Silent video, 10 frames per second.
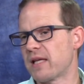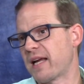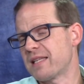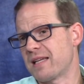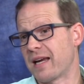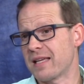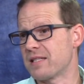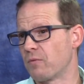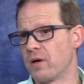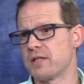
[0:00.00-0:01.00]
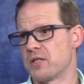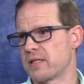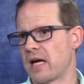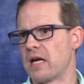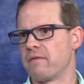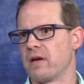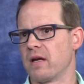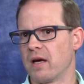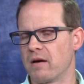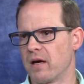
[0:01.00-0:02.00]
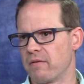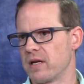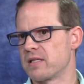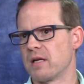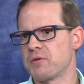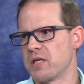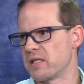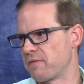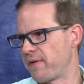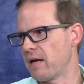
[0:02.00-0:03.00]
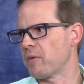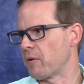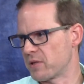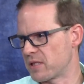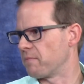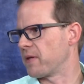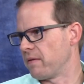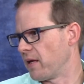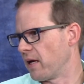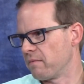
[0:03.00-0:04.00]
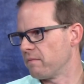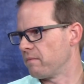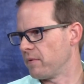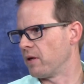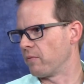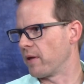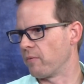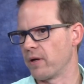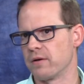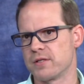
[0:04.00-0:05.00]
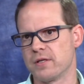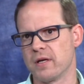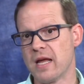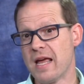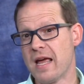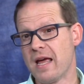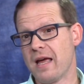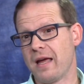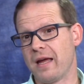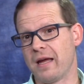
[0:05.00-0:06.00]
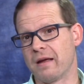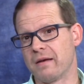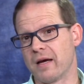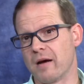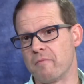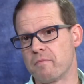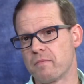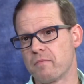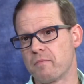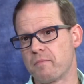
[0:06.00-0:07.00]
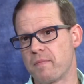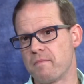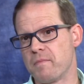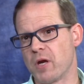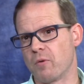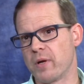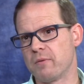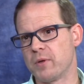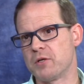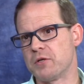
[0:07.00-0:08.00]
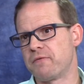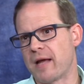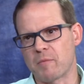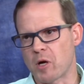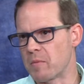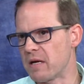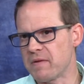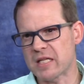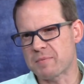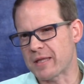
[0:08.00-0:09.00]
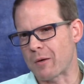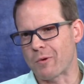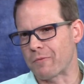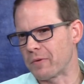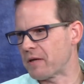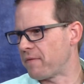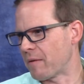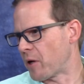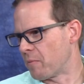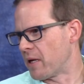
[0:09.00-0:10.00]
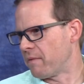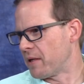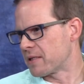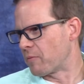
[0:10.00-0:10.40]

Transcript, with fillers: I guess. I guess it was just kind of an uh, of an assumption as a family. It was something that you know that we understood. Yeah. And um, you know, we we do family home evenings, but they weren't really family home evenings.